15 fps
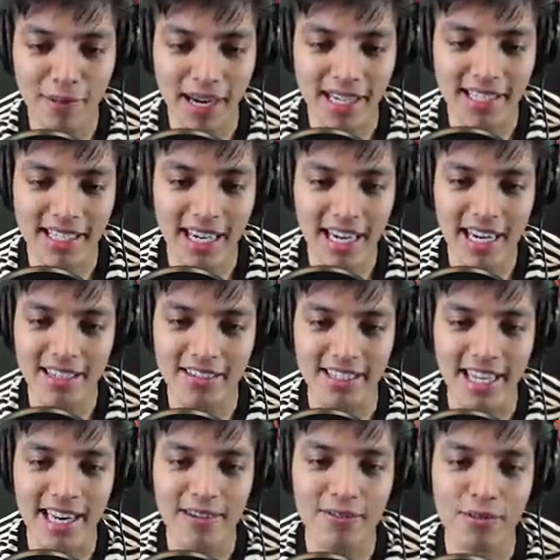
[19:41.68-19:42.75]
Oh my god,
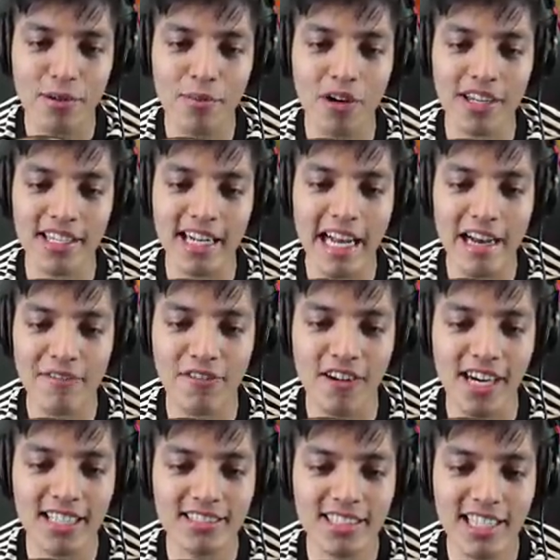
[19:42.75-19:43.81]
okay, we're more than
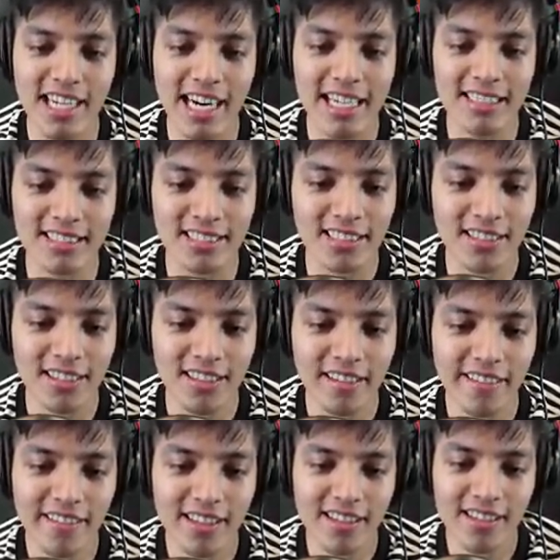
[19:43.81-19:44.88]
halfway, you guys.
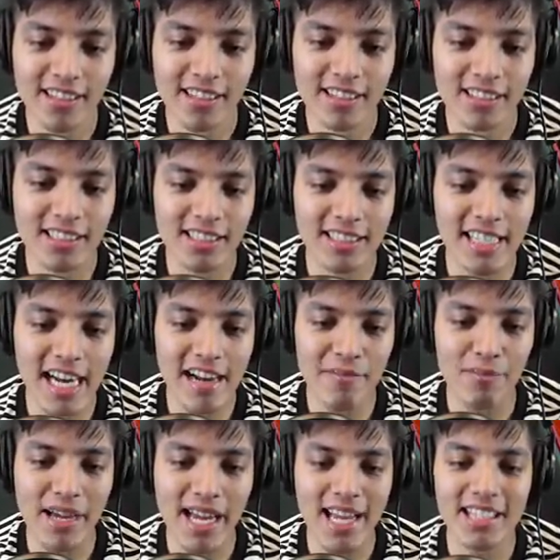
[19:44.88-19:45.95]
Good
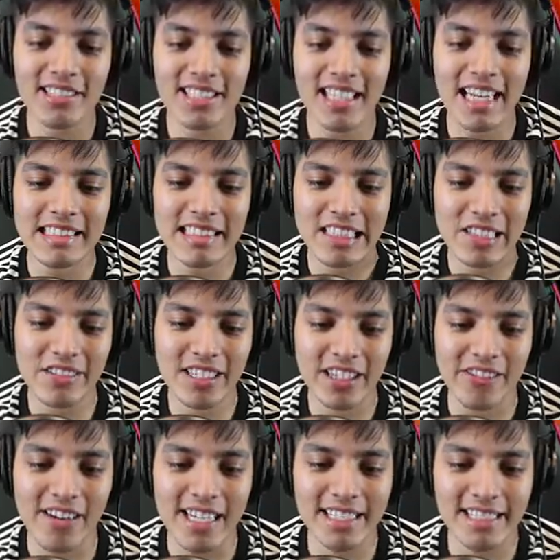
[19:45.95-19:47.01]
job, man. You guys are
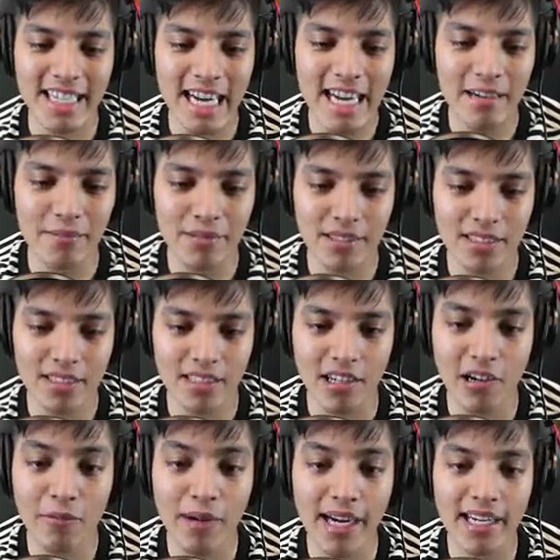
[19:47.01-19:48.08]
doing a great job.
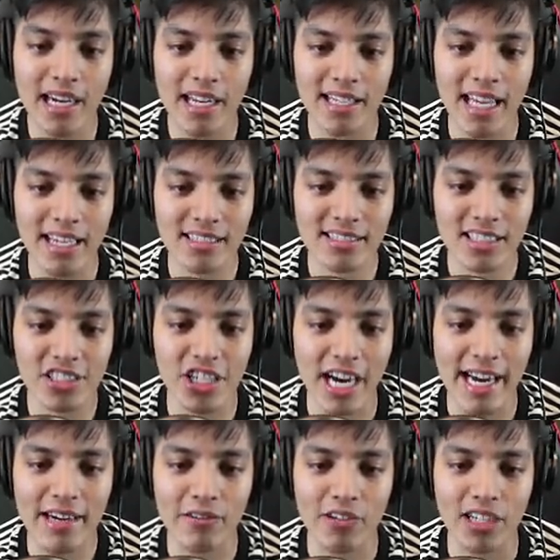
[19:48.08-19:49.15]
Oh my god, that was a
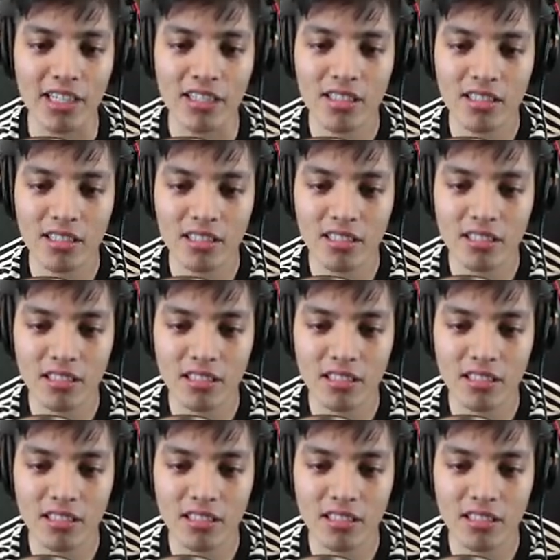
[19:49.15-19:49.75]
giant one.